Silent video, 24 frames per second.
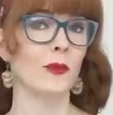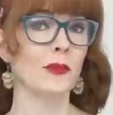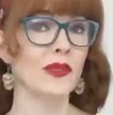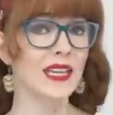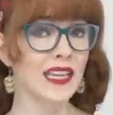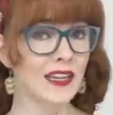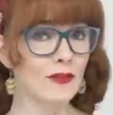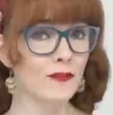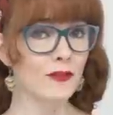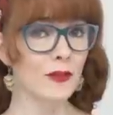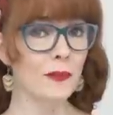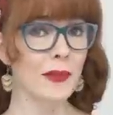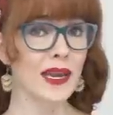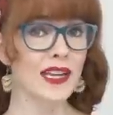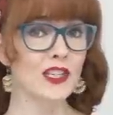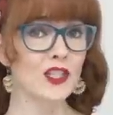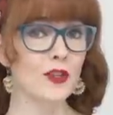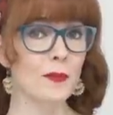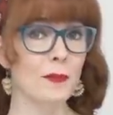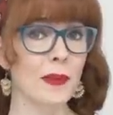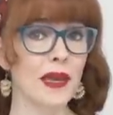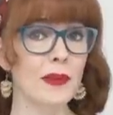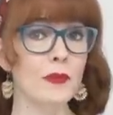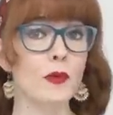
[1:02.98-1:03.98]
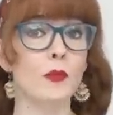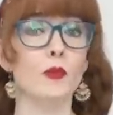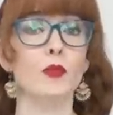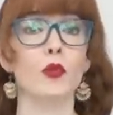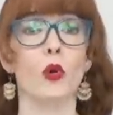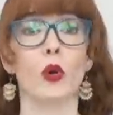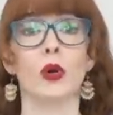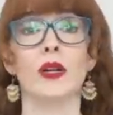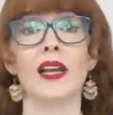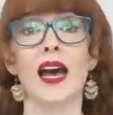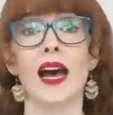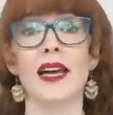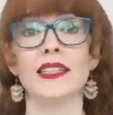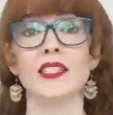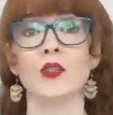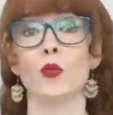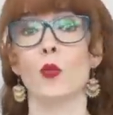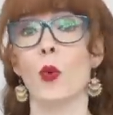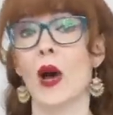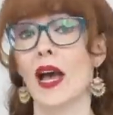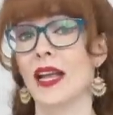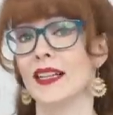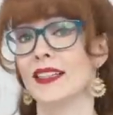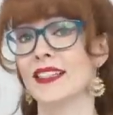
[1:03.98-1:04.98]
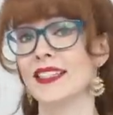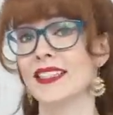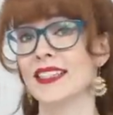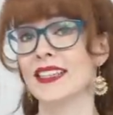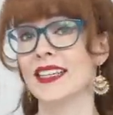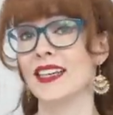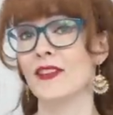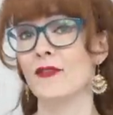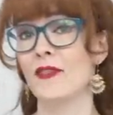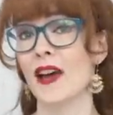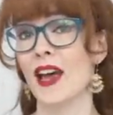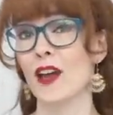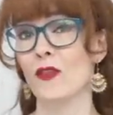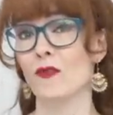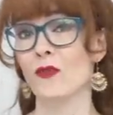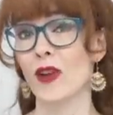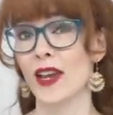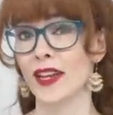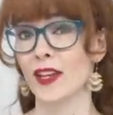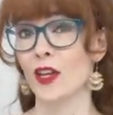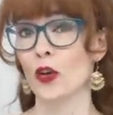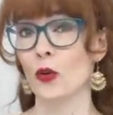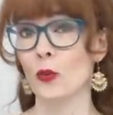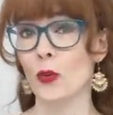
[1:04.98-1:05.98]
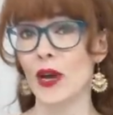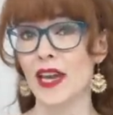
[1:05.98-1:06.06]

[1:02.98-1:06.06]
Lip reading: From the information people broadcast wirelessly via radio